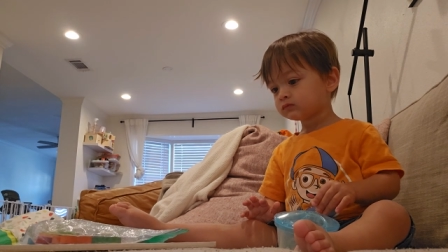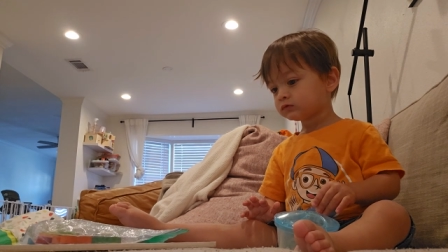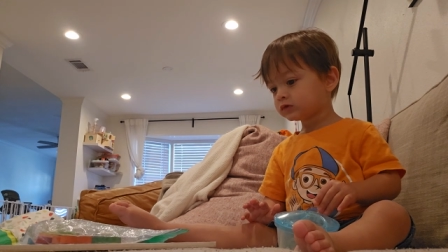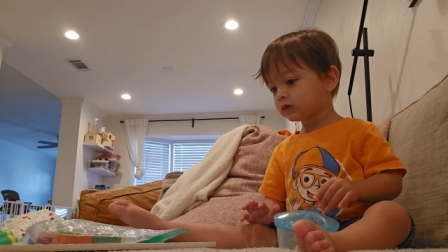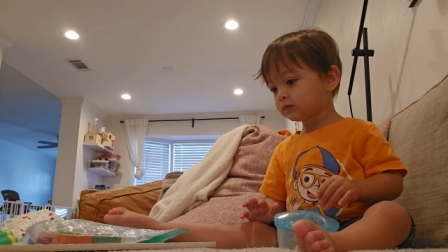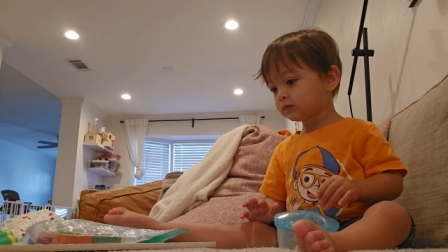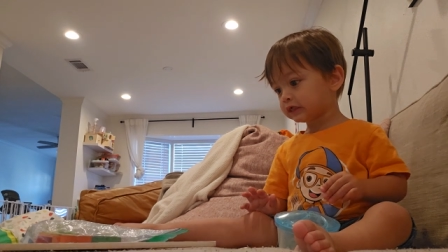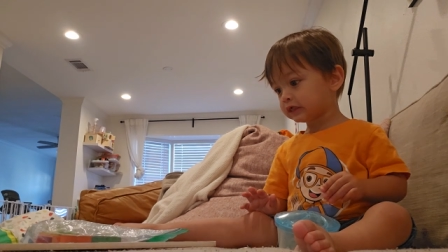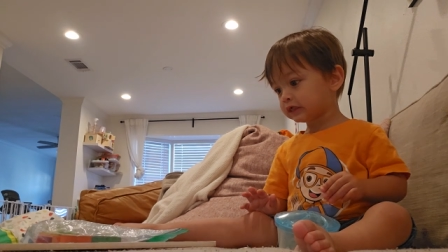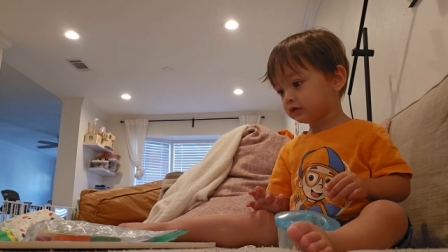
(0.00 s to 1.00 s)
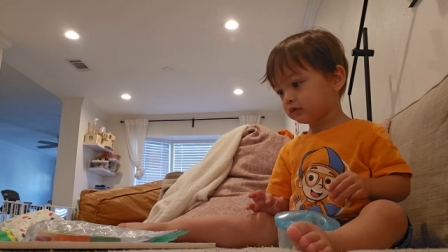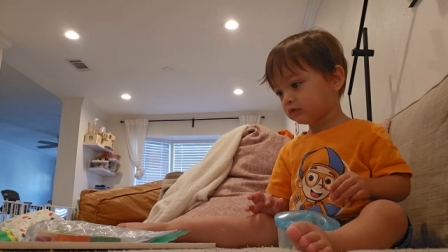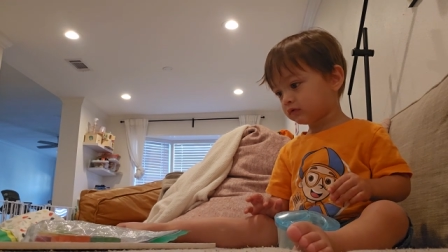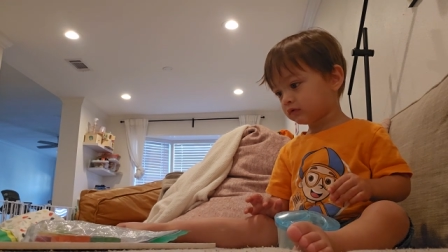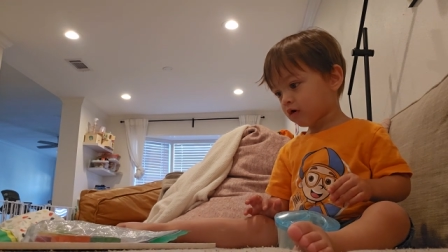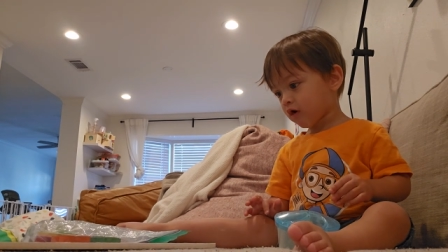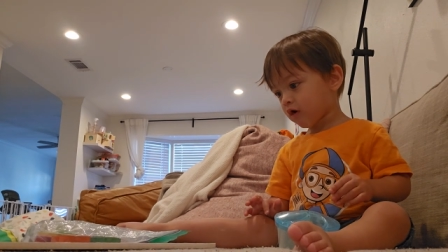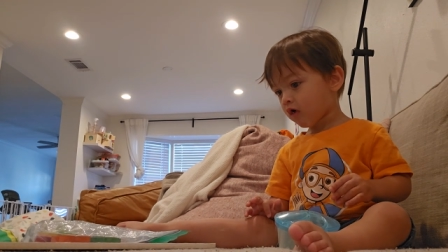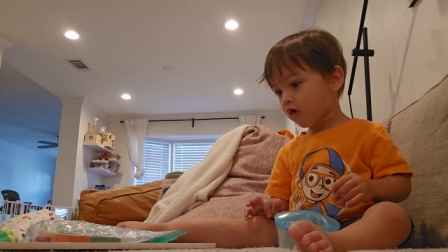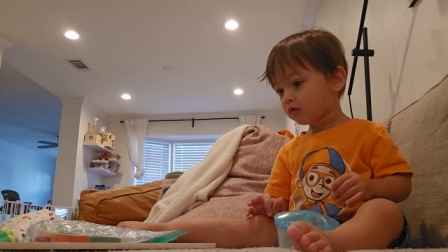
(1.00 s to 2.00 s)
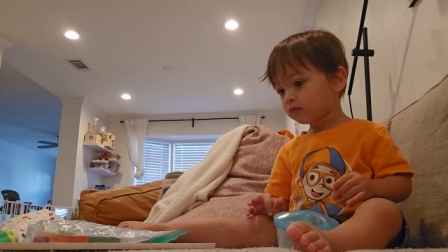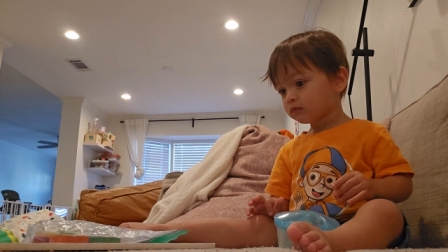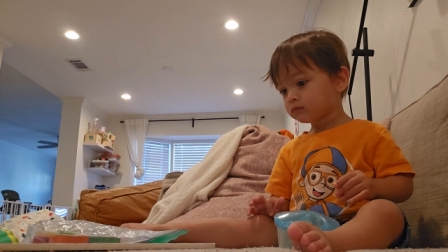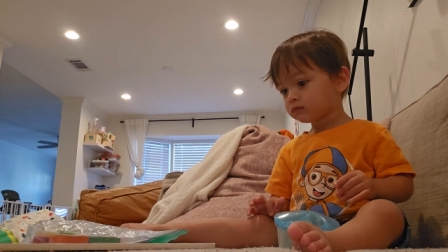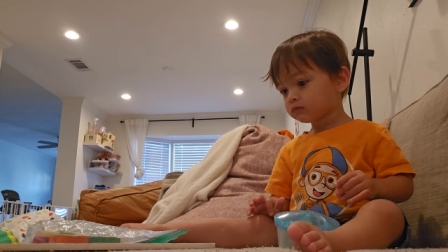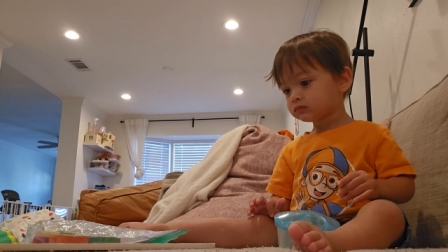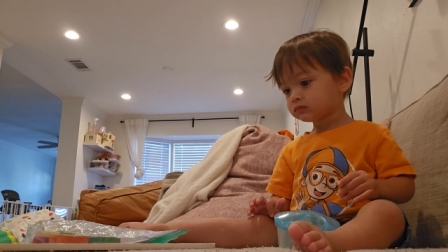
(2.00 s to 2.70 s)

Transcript: No puzzle. No puzzle?